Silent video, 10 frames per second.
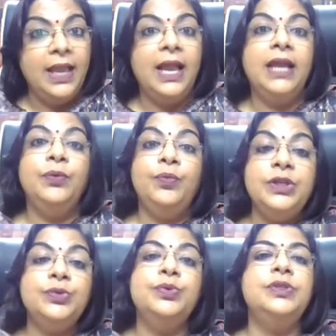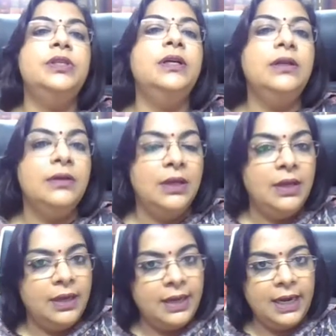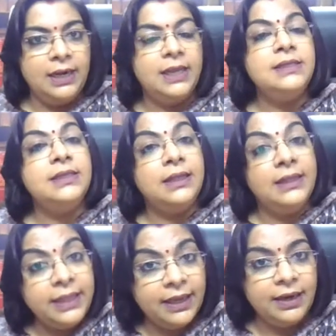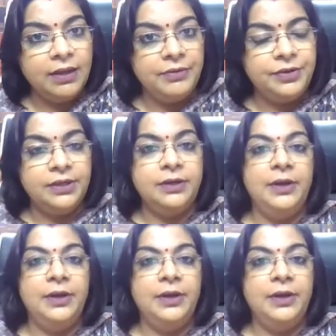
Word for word: and which was the guidelines thereafter.